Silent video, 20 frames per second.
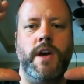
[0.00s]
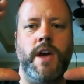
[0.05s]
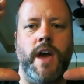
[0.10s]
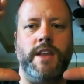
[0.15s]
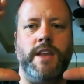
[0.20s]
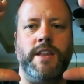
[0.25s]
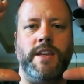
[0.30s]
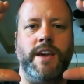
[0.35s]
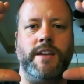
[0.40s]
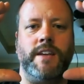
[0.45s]

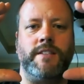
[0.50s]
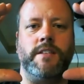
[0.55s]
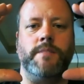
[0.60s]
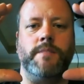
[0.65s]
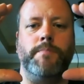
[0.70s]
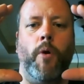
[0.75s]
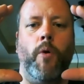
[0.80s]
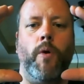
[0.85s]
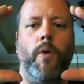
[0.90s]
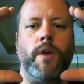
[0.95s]
and you get to the
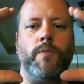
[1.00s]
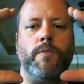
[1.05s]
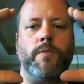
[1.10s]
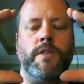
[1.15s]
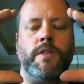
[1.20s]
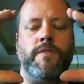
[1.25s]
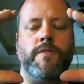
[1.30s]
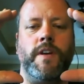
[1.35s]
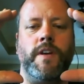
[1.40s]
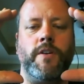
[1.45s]
point where
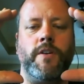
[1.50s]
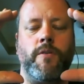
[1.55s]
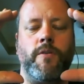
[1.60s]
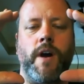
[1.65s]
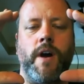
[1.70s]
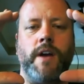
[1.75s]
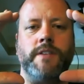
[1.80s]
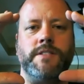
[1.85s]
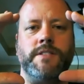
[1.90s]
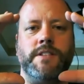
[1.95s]
the event
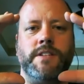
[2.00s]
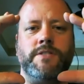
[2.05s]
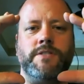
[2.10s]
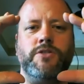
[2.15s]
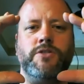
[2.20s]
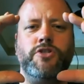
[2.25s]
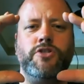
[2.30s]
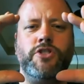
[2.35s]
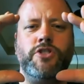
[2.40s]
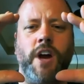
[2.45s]
horizon is
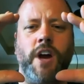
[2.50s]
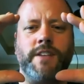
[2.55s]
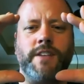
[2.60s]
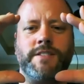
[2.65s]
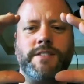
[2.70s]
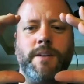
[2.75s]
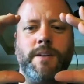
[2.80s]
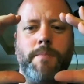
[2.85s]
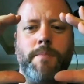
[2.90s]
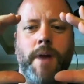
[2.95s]

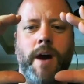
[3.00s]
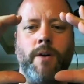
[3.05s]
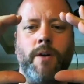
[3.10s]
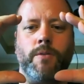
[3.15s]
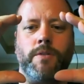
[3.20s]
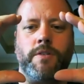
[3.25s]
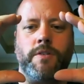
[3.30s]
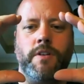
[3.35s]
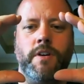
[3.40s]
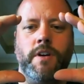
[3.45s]
just
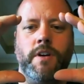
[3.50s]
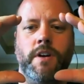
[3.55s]
about